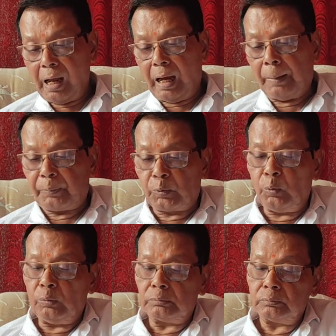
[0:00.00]
up
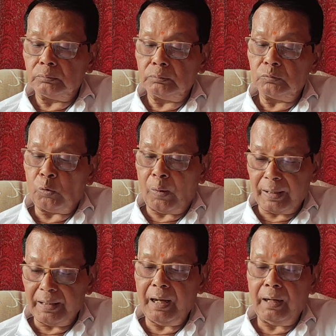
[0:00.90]
to
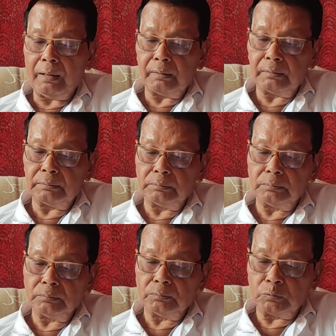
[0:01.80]
1 year
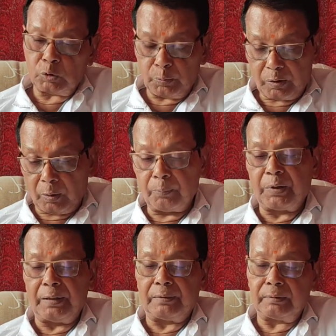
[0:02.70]
to be
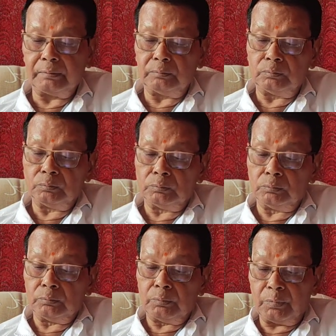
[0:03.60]
complete.
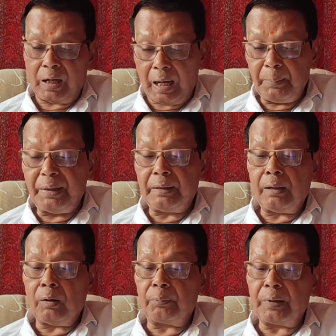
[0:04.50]

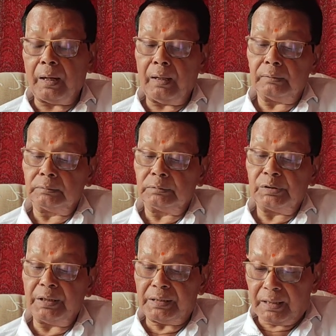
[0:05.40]
Diameter of the
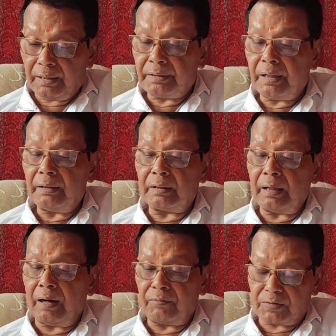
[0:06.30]
regenerated
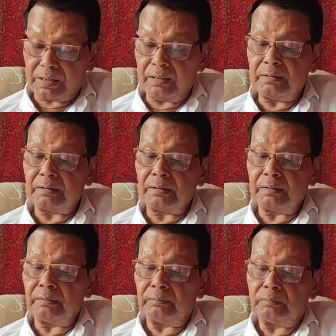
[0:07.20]
nerve cells,
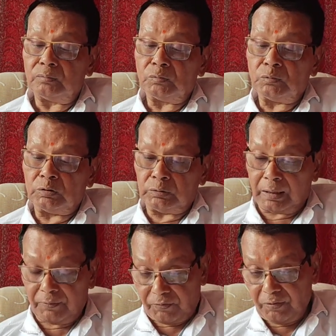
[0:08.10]

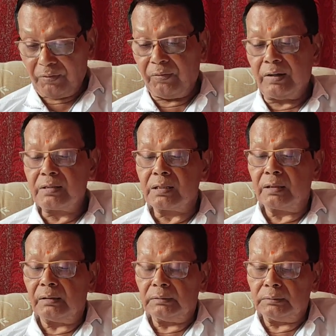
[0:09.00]
nerve fibers,
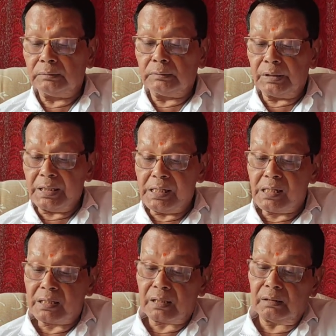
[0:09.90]

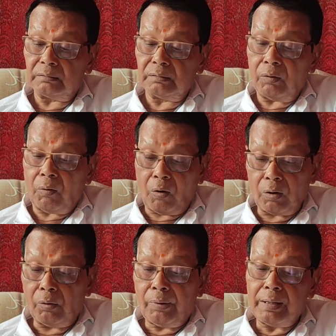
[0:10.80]
is
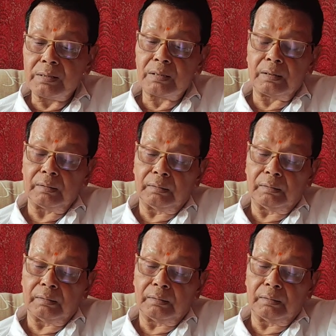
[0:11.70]
always